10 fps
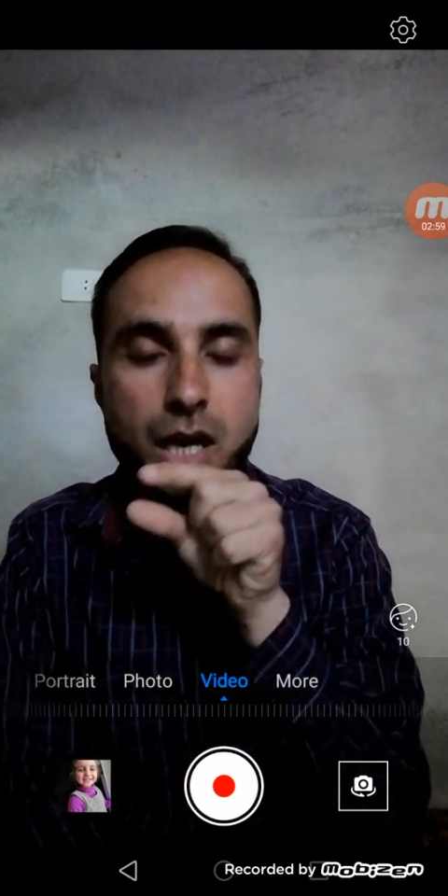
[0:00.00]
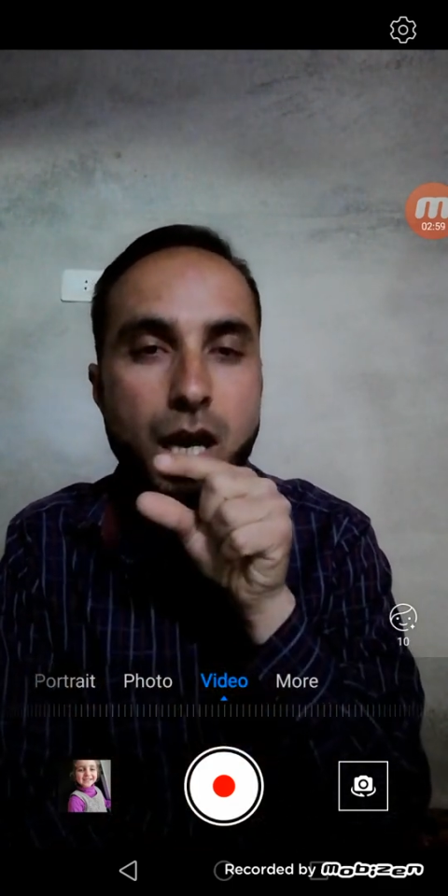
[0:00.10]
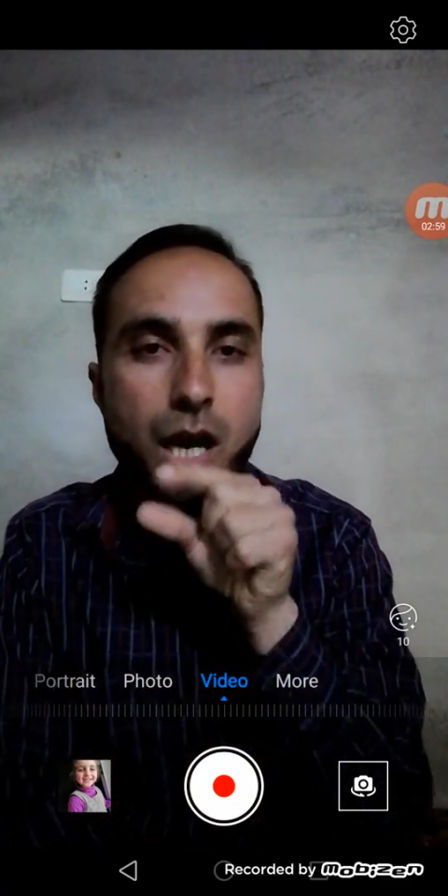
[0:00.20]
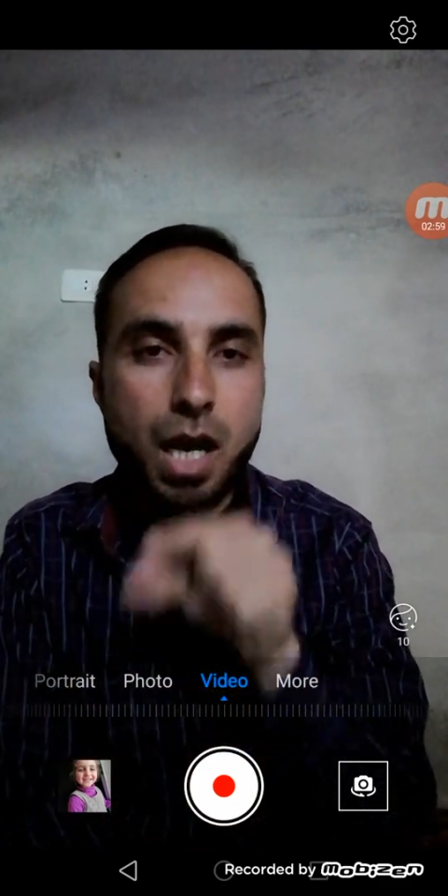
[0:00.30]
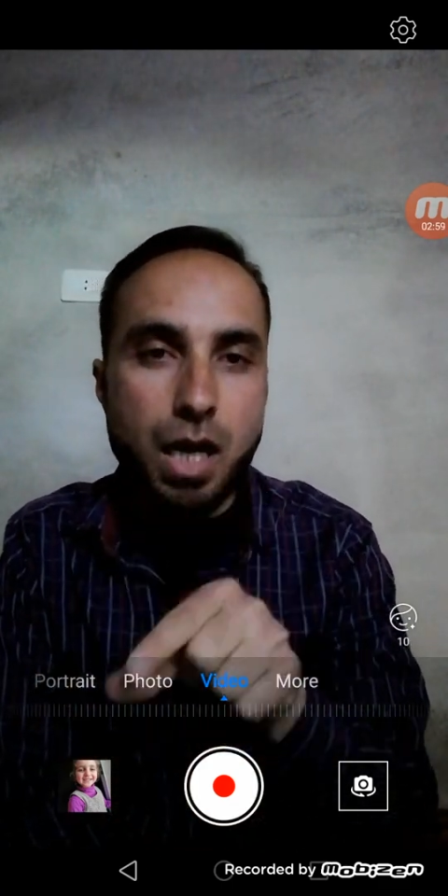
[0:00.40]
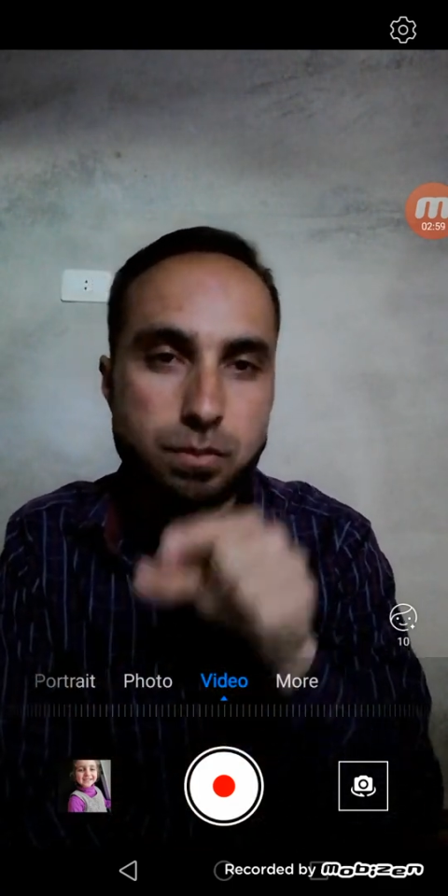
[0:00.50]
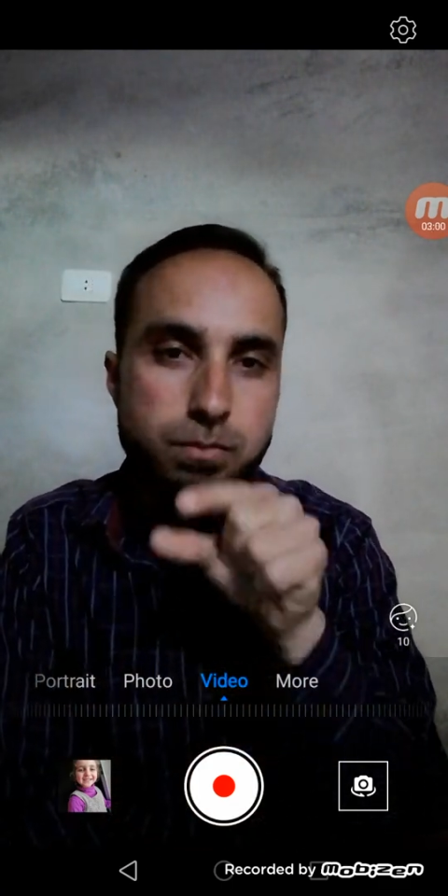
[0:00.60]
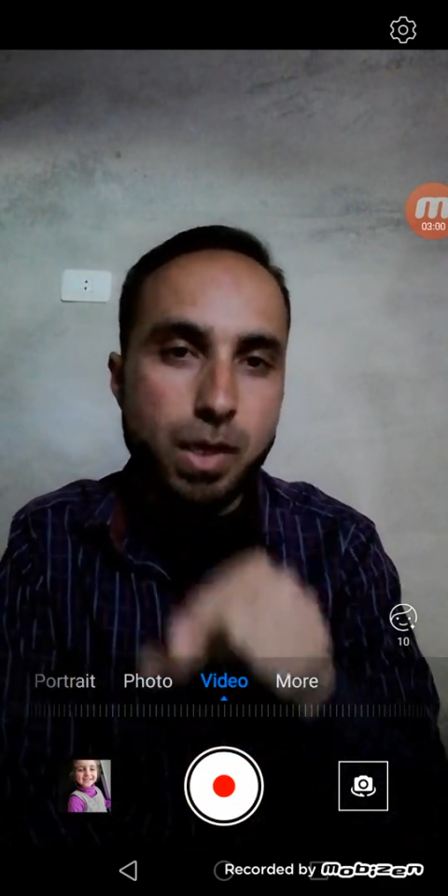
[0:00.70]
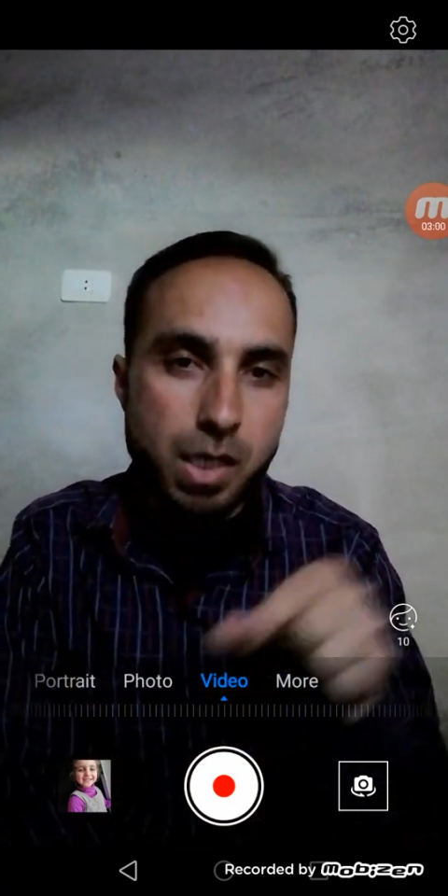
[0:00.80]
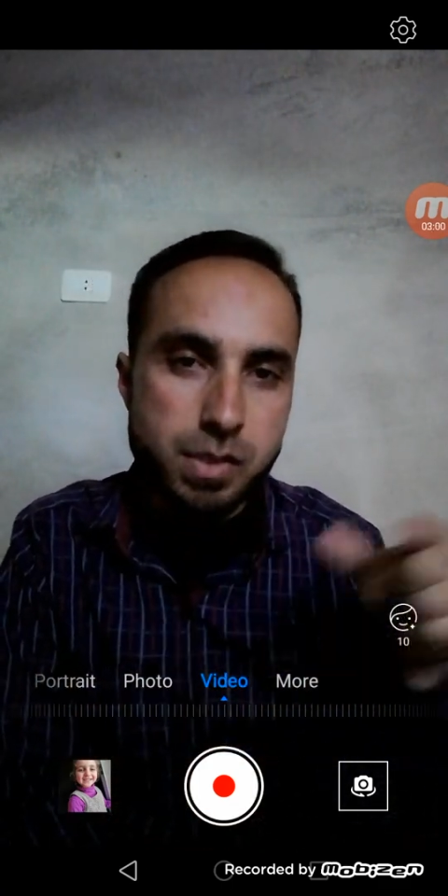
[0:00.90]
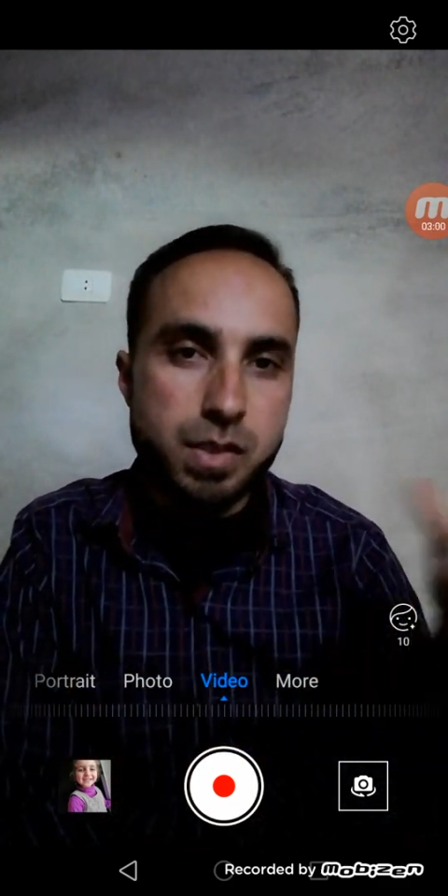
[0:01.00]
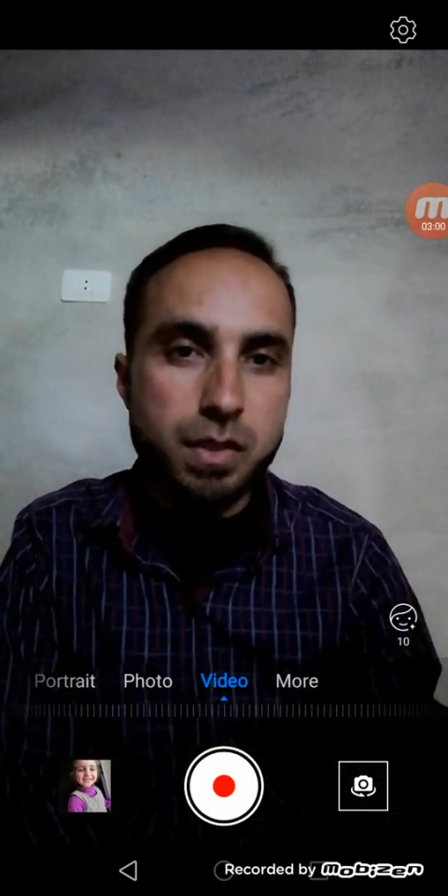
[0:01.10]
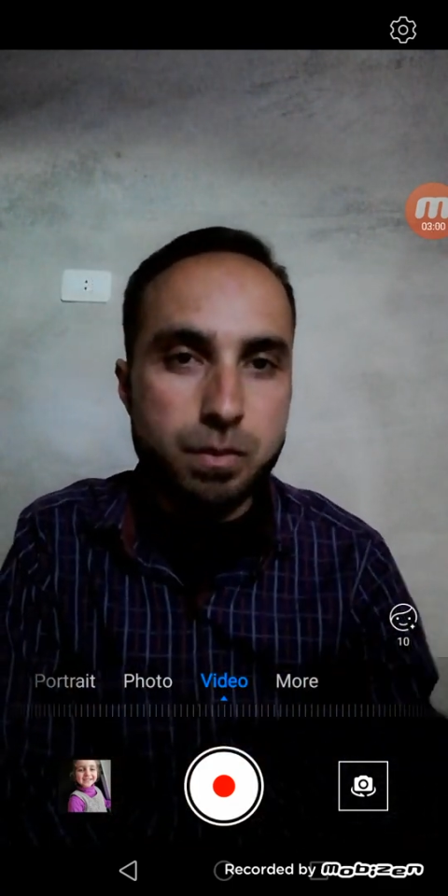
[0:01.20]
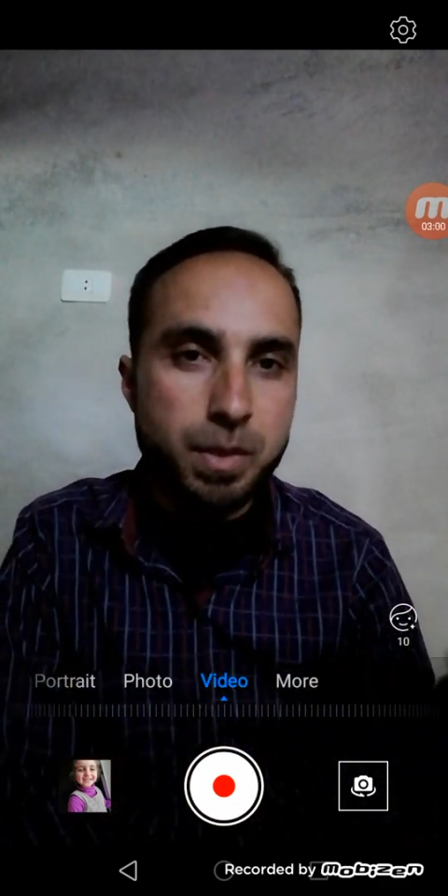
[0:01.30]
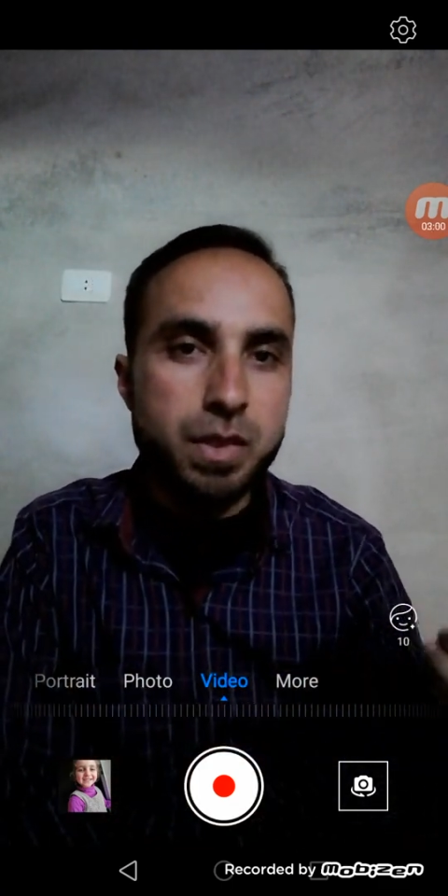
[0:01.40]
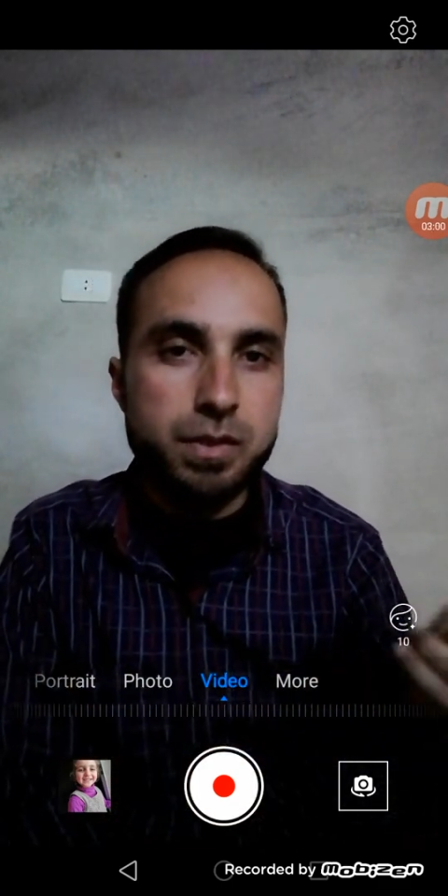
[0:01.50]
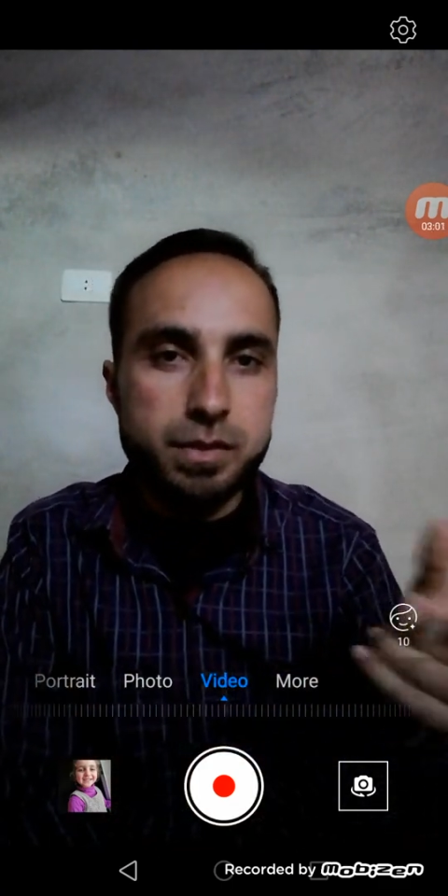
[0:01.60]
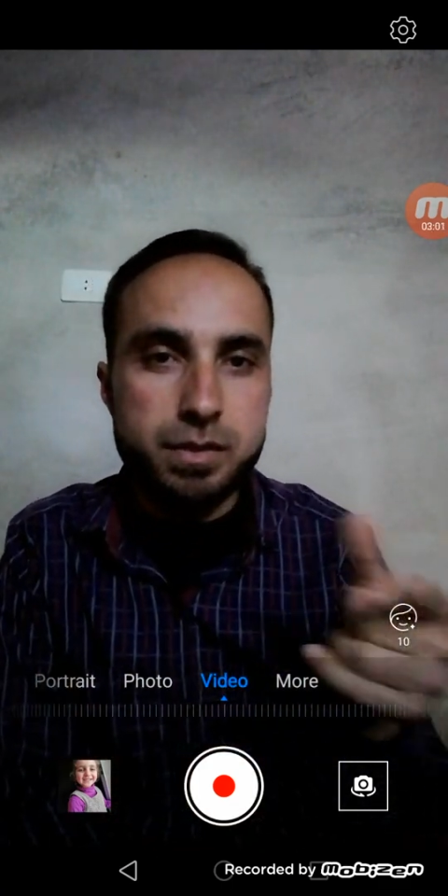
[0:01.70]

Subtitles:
how was the weather?